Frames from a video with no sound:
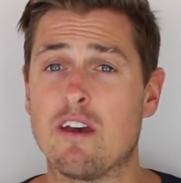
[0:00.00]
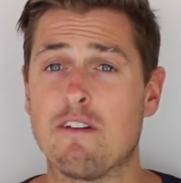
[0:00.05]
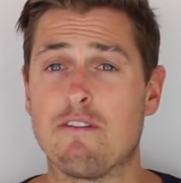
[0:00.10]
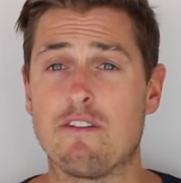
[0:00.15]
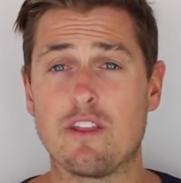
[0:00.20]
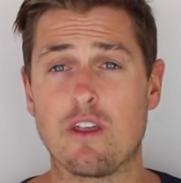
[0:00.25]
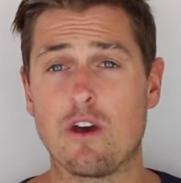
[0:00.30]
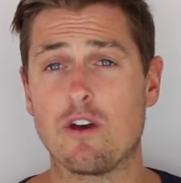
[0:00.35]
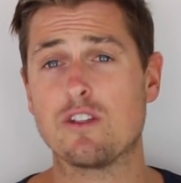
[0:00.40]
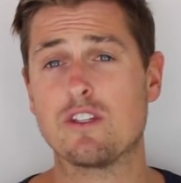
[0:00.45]

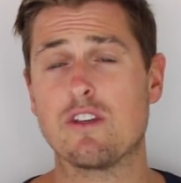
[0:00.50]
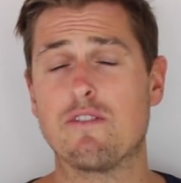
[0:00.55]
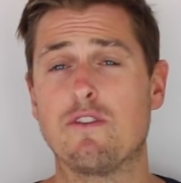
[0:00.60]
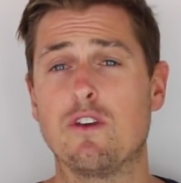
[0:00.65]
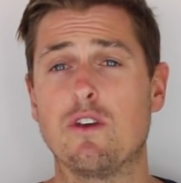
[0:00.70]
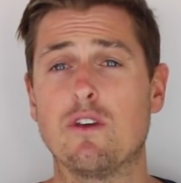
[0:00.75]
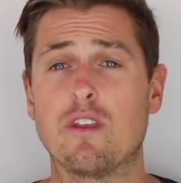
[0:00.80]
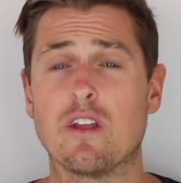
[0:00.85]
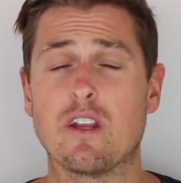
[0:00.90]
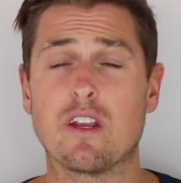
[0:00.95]
For those of
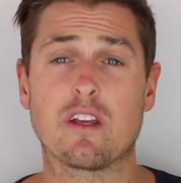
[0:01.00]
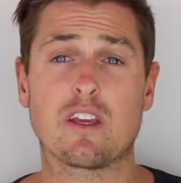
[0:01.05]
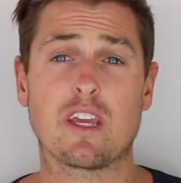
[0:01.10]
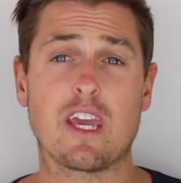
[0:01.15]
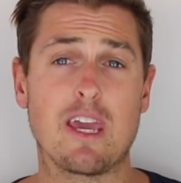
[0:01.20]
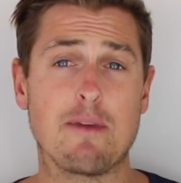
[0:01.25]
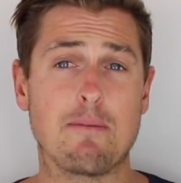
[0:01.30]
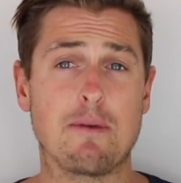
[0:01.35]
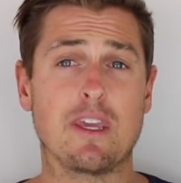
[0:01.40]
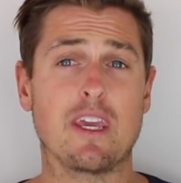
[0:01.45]
you that are
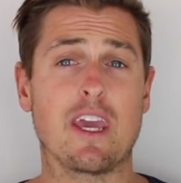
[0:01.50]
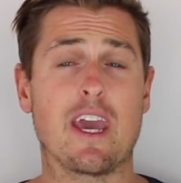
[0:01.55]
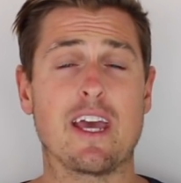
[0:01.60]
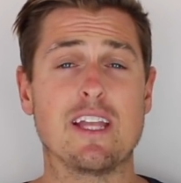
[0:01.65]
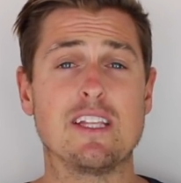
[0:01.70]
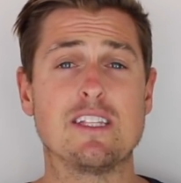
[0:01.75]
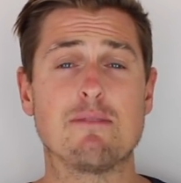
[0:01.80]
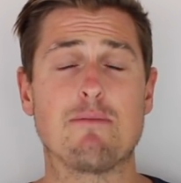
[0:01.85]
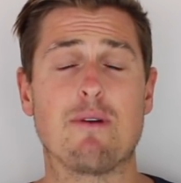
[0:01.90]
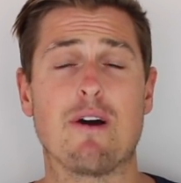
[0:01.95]
keeping your
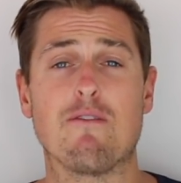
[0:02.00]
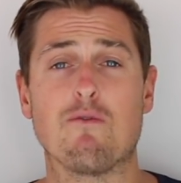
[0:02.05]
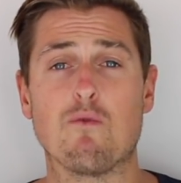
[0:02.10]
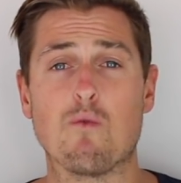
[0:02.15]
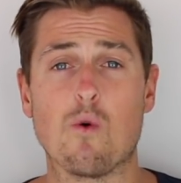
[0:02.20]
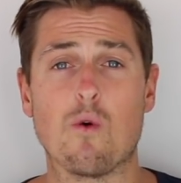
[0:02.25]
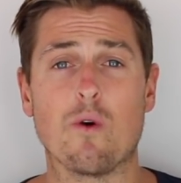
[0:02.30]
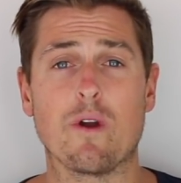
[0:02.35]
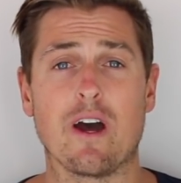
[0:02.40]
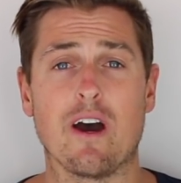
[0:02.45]
heads above
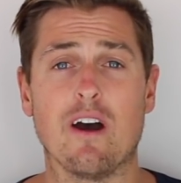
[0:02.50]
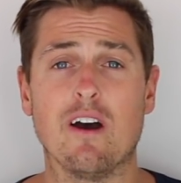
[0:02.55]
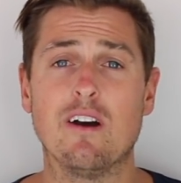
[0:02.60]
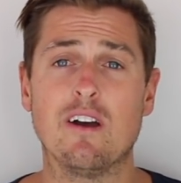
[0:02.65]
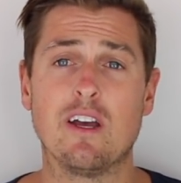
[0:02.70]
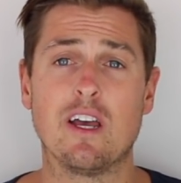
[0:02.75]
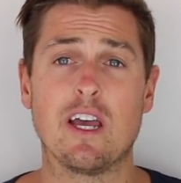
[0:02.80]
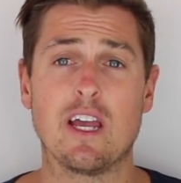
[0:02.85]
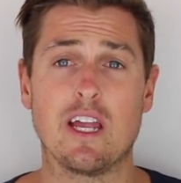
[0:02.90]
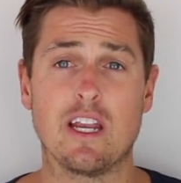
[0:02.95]
water,